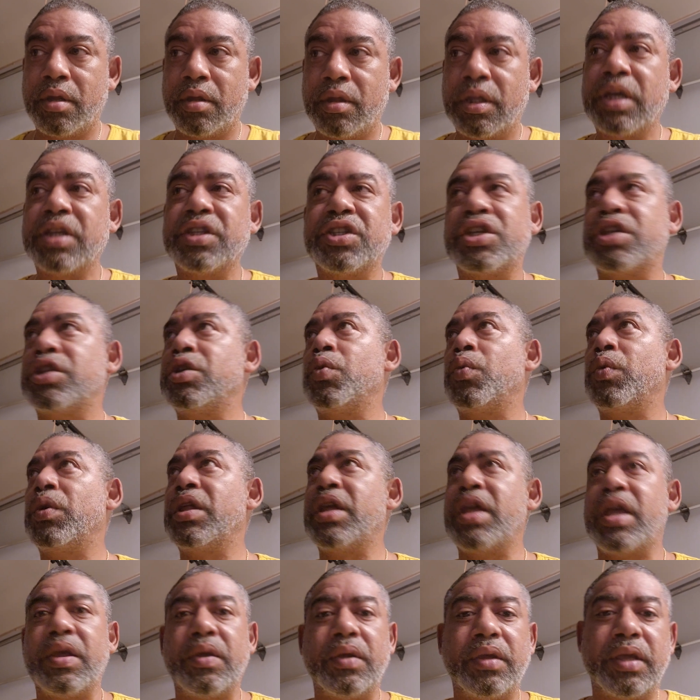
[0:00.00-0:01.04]
They
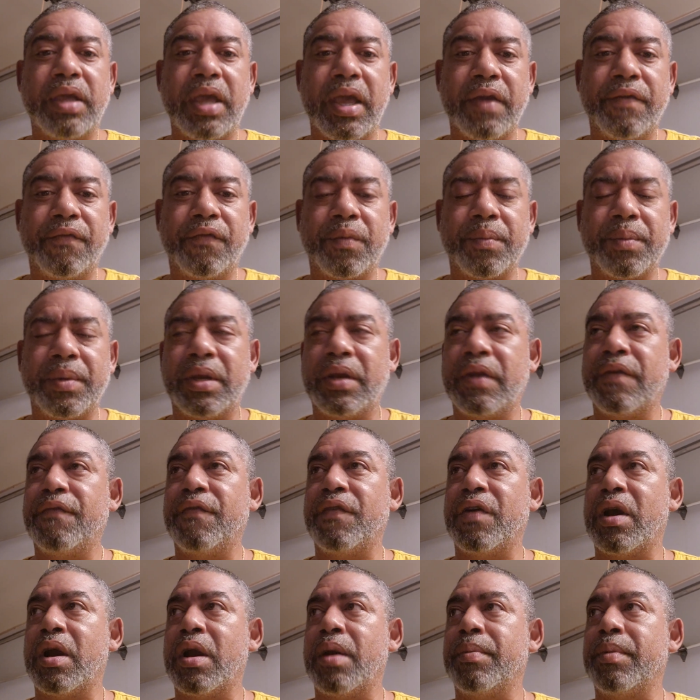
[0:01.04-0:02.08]
genuinely came from an
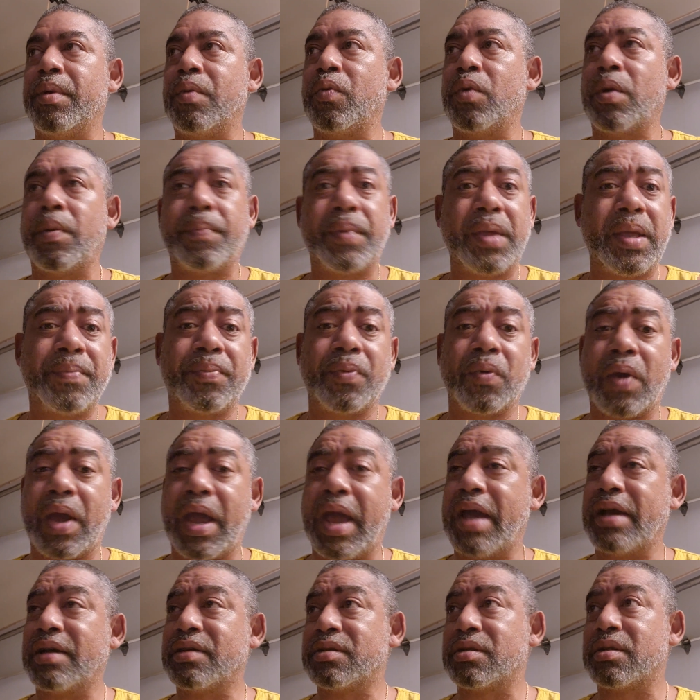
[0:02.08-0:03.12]
environment where people
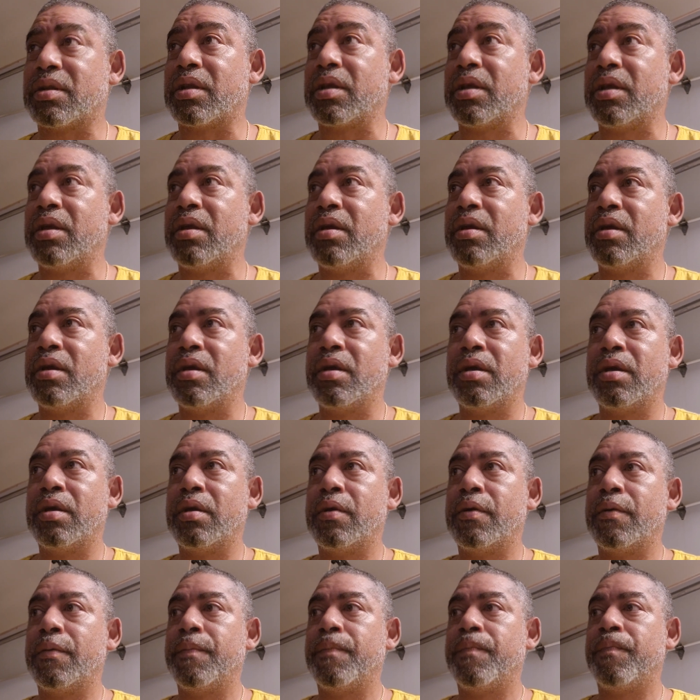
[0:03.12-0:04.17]
actually
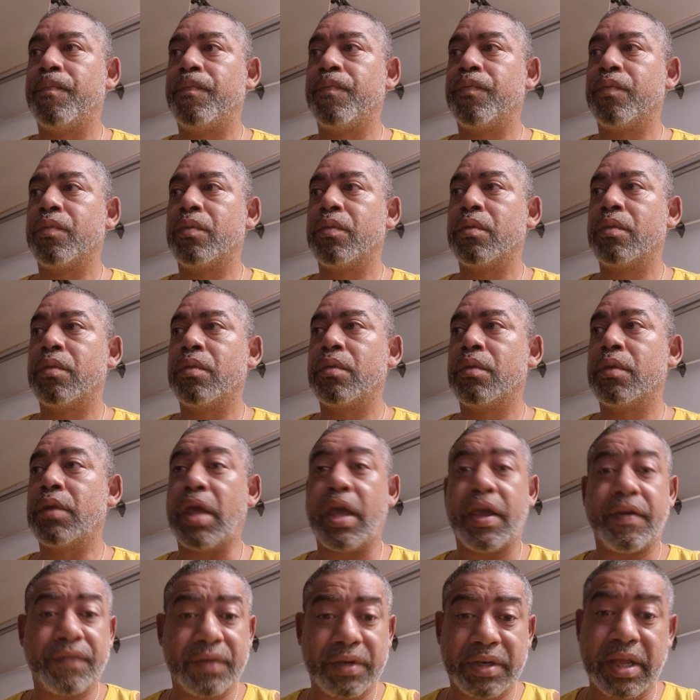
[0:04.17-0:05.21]

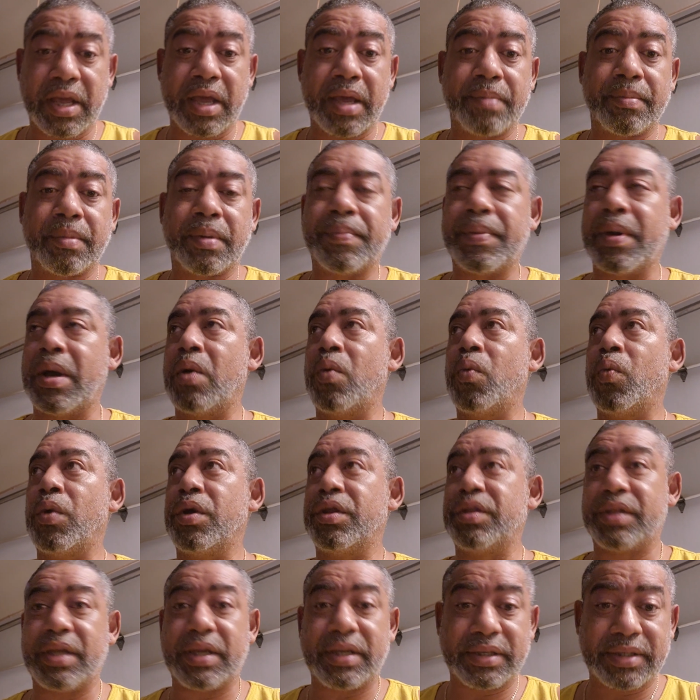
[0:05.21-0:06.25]
gave a damn about
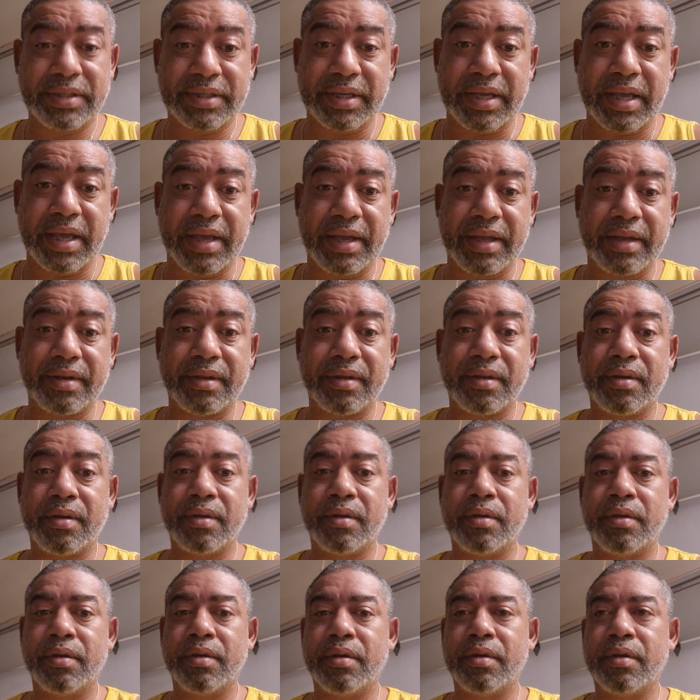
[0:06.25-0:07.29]
what they said
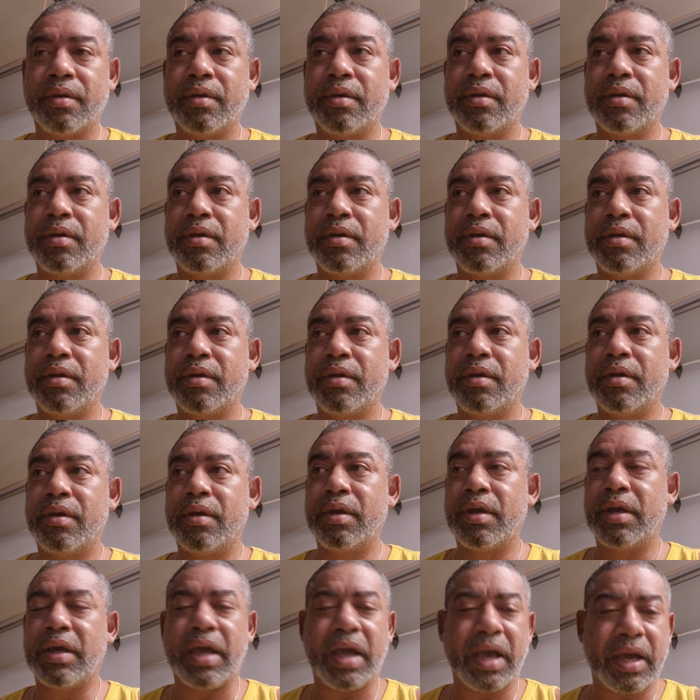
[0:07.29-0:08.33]

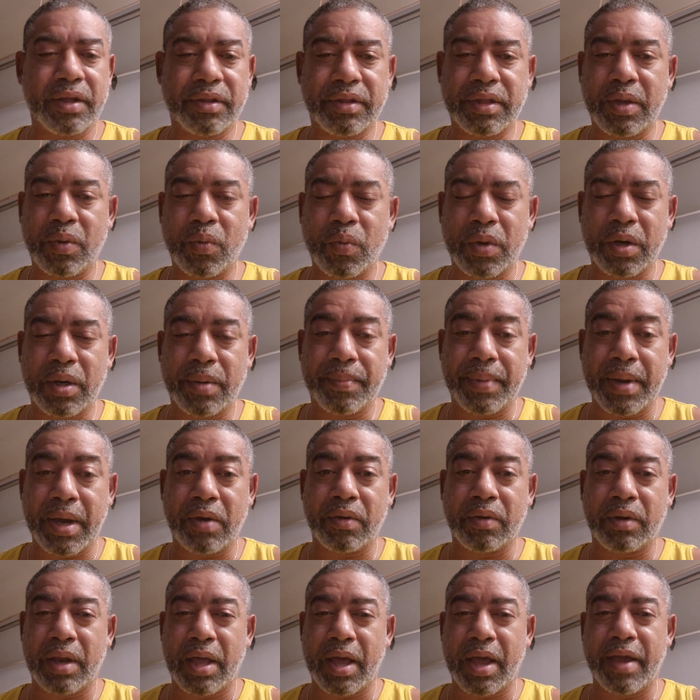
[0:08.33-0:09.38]
and how they went
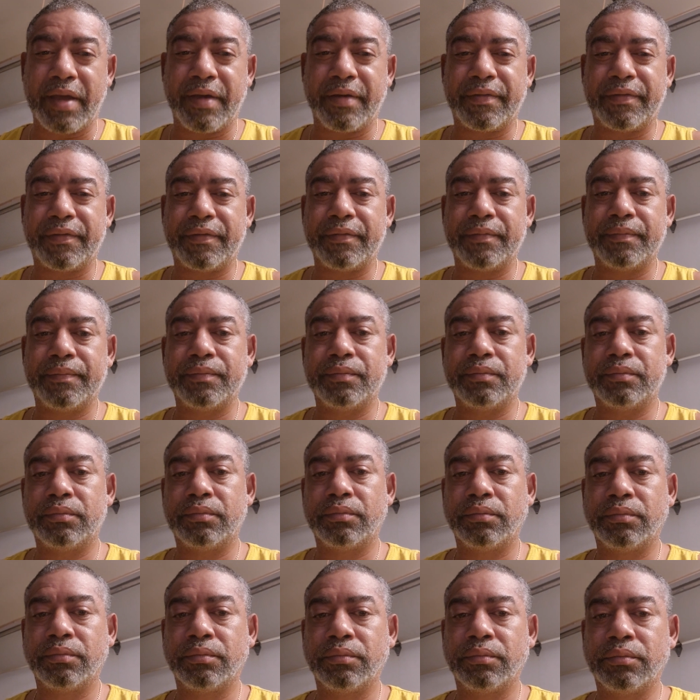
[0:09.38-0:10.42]
about life.
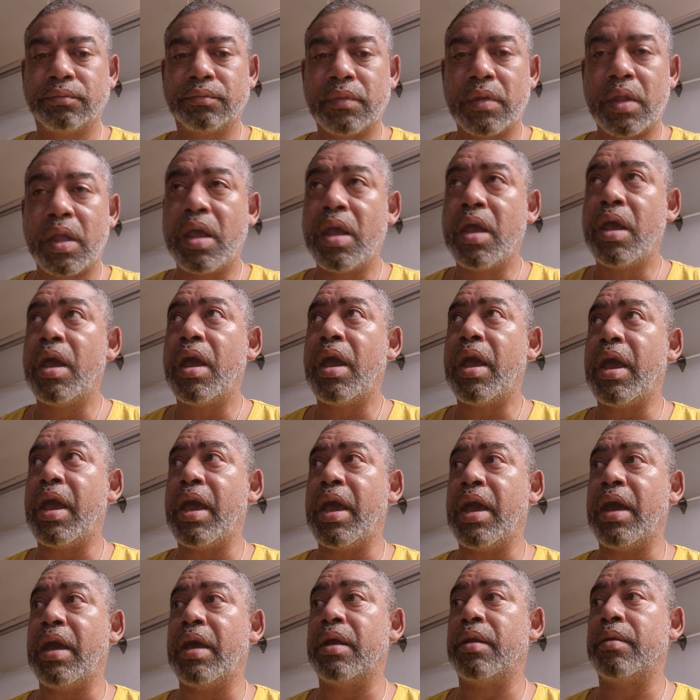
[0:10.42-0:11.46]

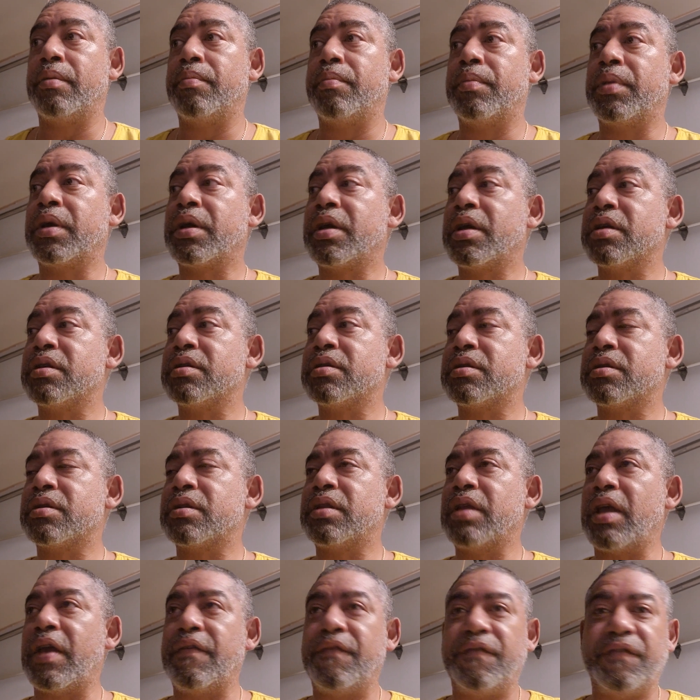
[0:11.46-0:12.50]
And because
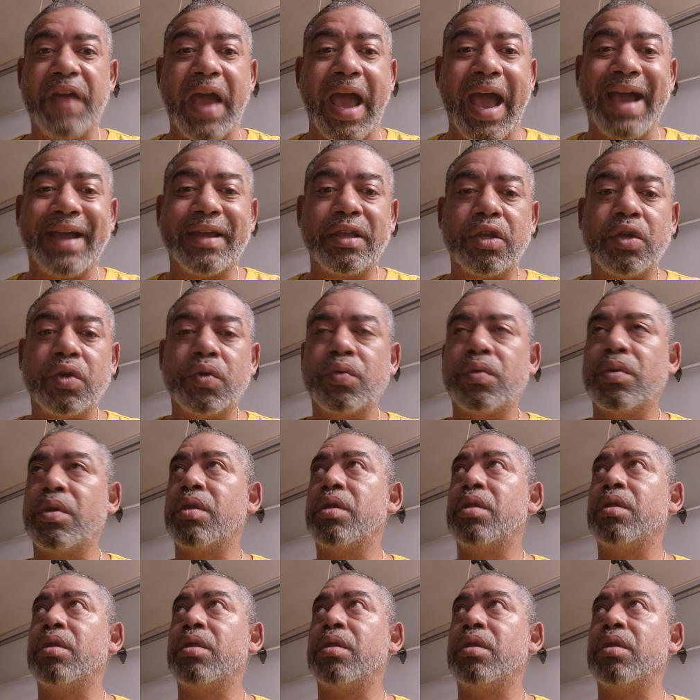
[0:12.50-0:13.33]
they valued